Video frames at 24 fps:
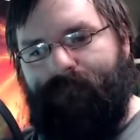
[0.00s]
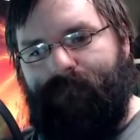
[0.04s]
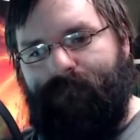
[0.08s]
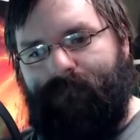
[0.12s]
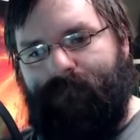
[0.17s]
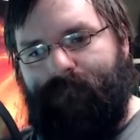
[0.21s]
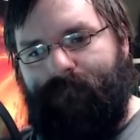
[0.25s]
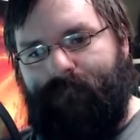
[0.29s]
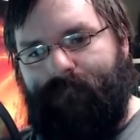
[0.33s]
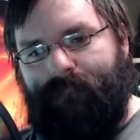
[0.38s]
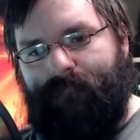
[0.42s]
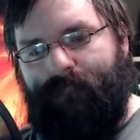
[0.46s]

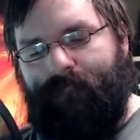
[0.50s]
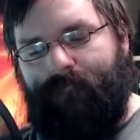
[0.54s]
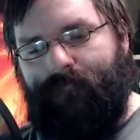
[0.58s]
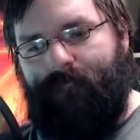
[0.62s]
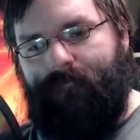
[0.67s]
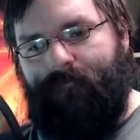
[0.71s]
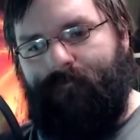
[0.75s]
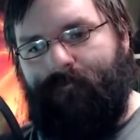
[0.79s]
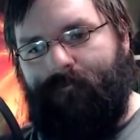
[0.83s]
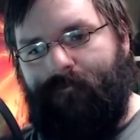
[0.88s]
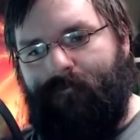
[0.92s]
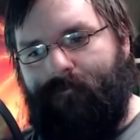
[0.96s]

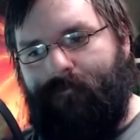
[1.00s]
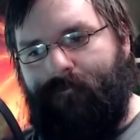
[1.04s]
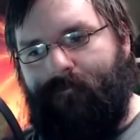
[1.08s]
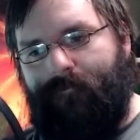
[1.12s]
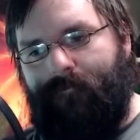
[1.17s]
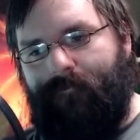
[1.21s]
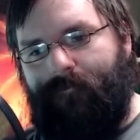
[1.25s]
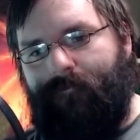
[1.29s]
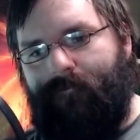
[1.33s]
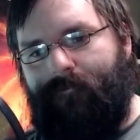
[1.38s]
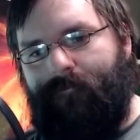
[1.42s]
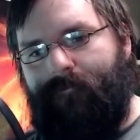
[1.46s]

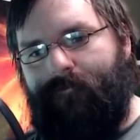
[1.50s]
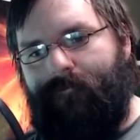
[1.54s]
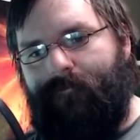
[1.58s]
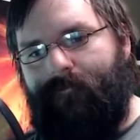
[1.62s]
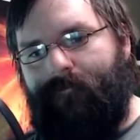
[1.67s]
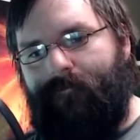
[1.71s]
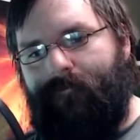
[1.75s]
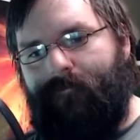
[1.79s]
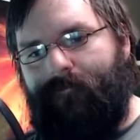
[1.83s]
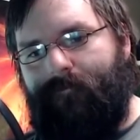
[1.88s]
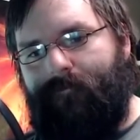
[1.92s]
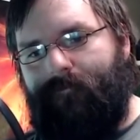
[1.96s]

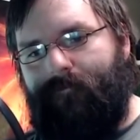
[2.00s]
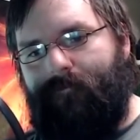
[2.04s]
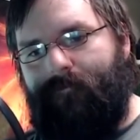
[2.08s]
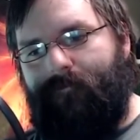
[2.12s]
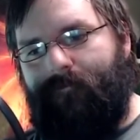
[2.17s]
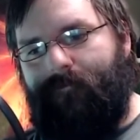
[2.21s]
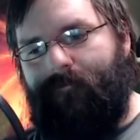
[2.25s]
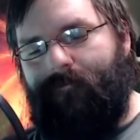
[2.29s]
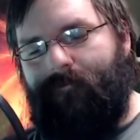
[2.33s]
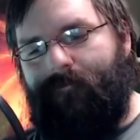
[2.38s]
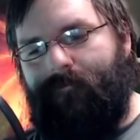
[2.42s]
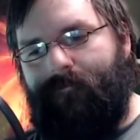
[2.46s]

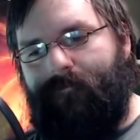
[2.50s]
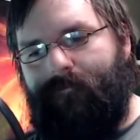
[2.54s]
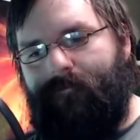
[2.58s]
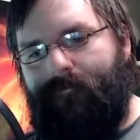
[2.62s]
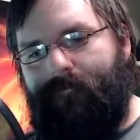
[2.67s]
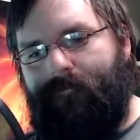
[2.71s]
(silence)